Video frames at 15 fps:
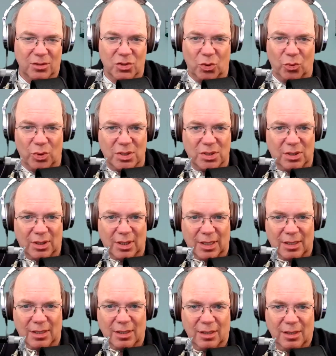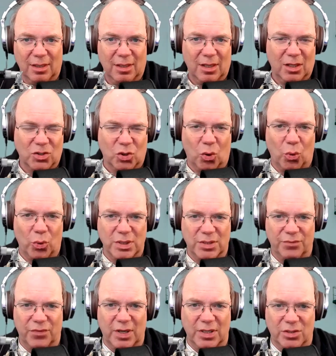So it's like it's
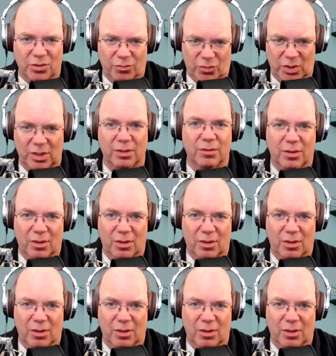always invested in real.